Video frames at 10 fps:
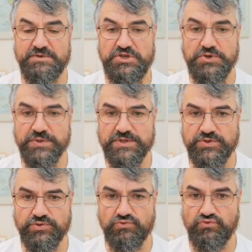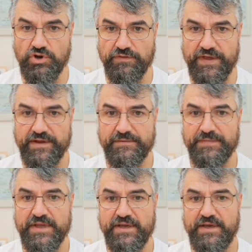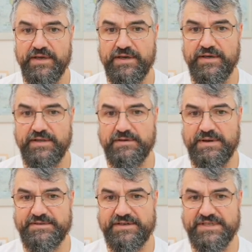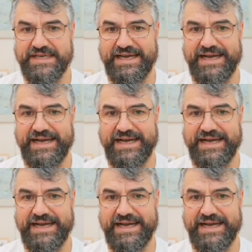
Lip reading: used to run the web service.